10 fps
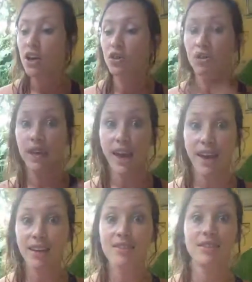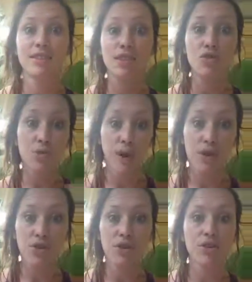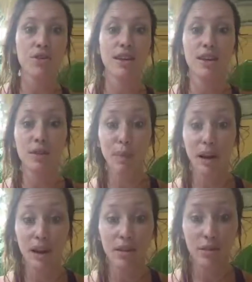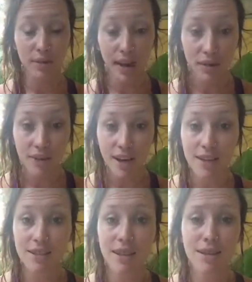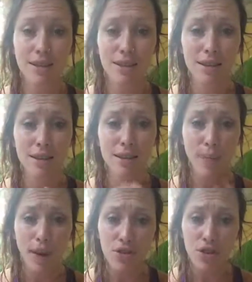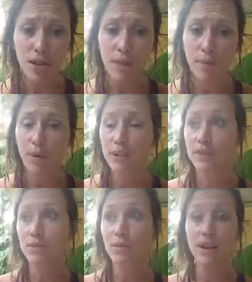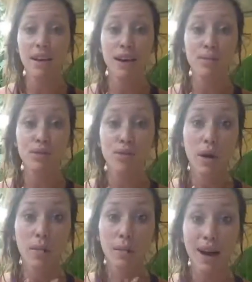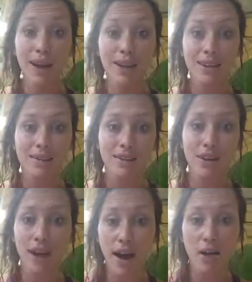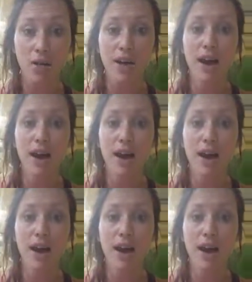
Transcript: create the situation or the experience around us? And this is especially important when it comes to our bodies and our health.